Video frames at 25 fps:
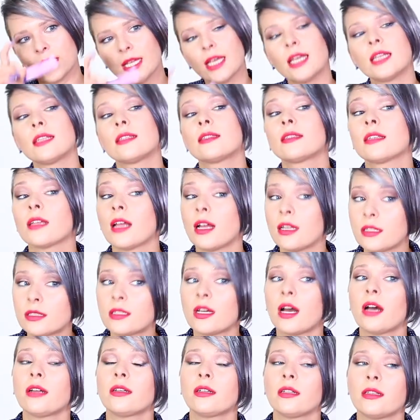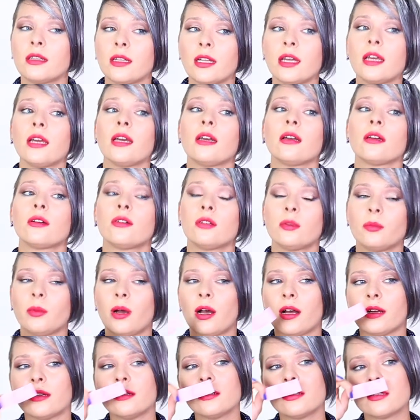It's undoubtedly
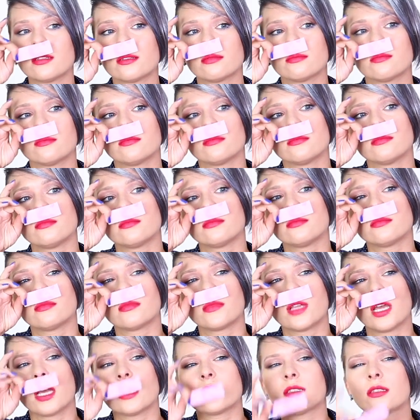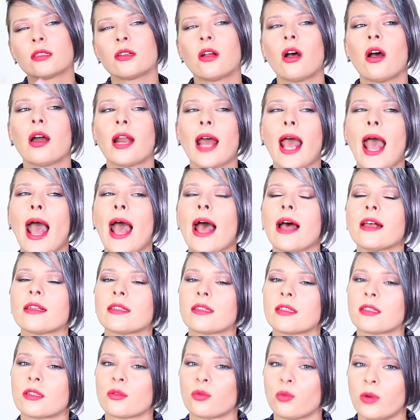gourmand. It's not
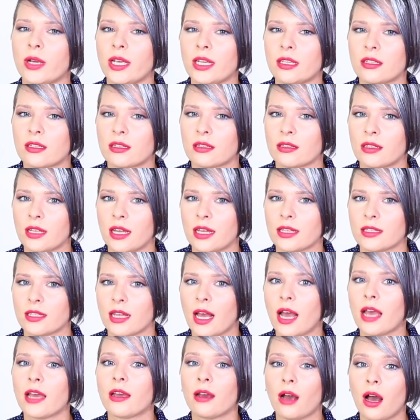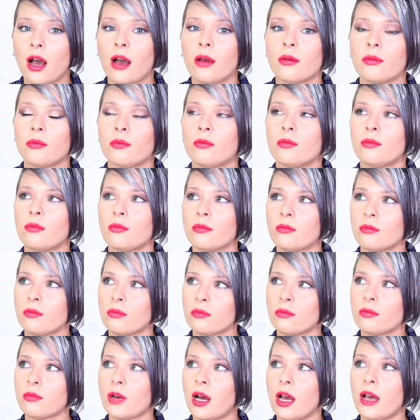as sweet as I, I,
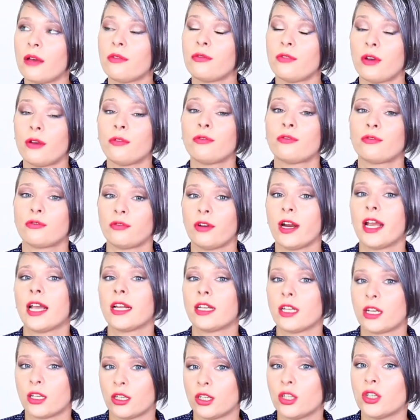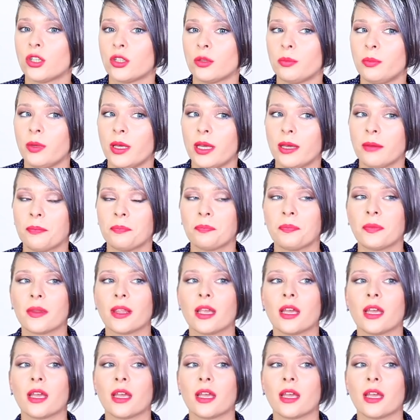I'm afraid it could be.